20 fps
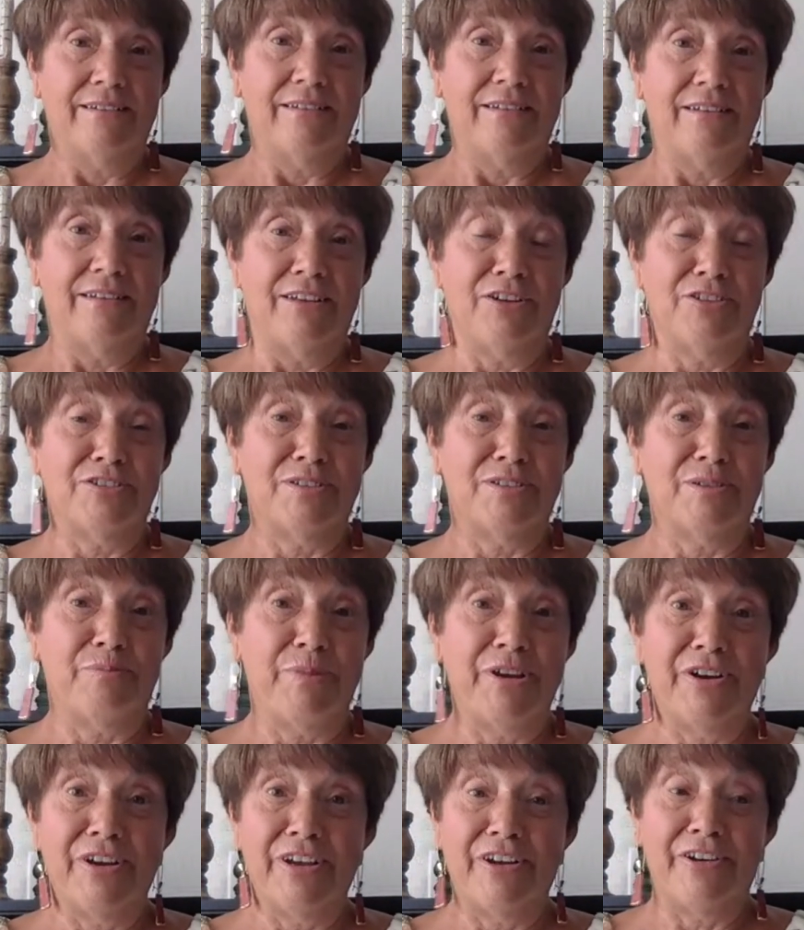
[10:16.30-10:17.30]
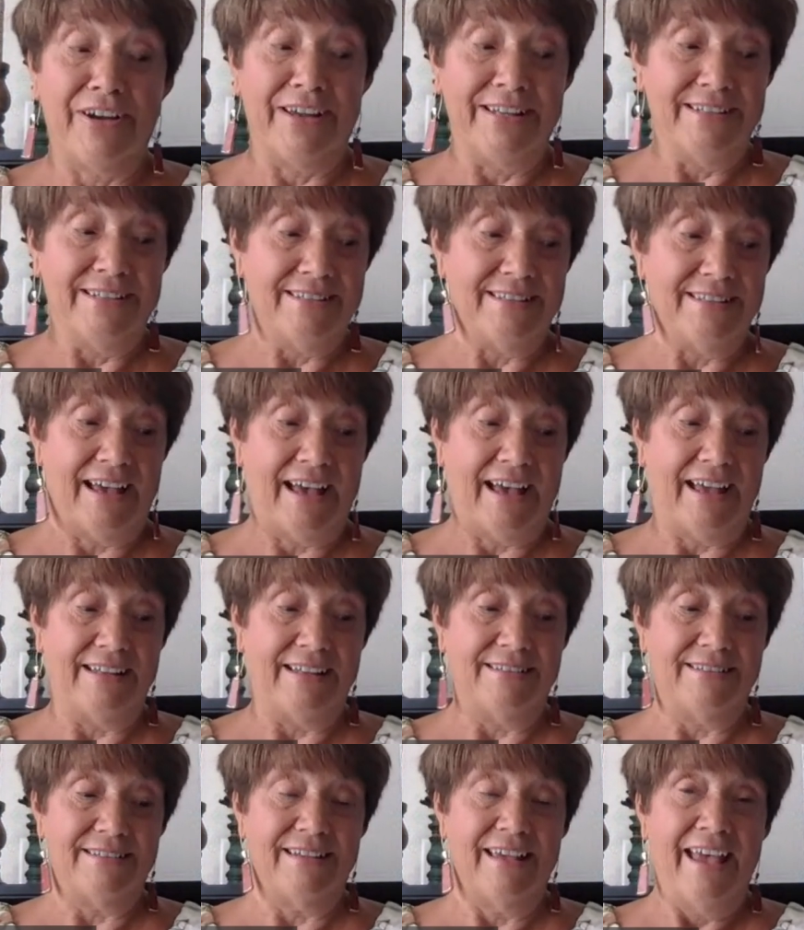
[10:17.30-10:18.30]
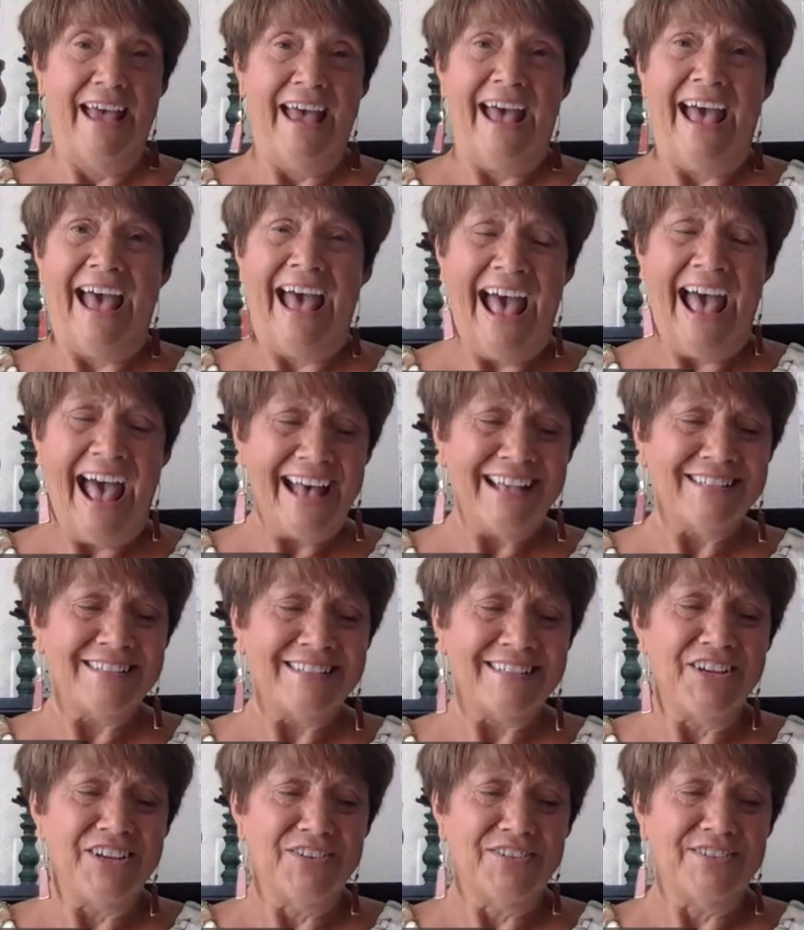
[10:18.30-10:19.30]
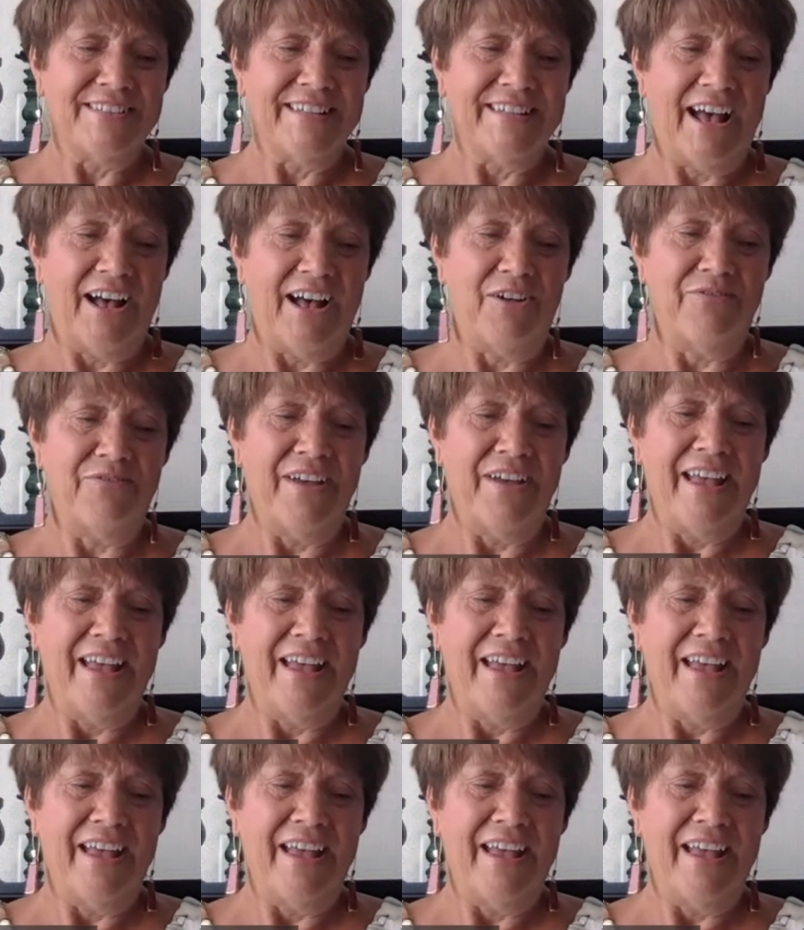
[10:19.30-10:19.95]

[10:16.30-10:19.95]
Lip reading: your superior insights. Ask yourself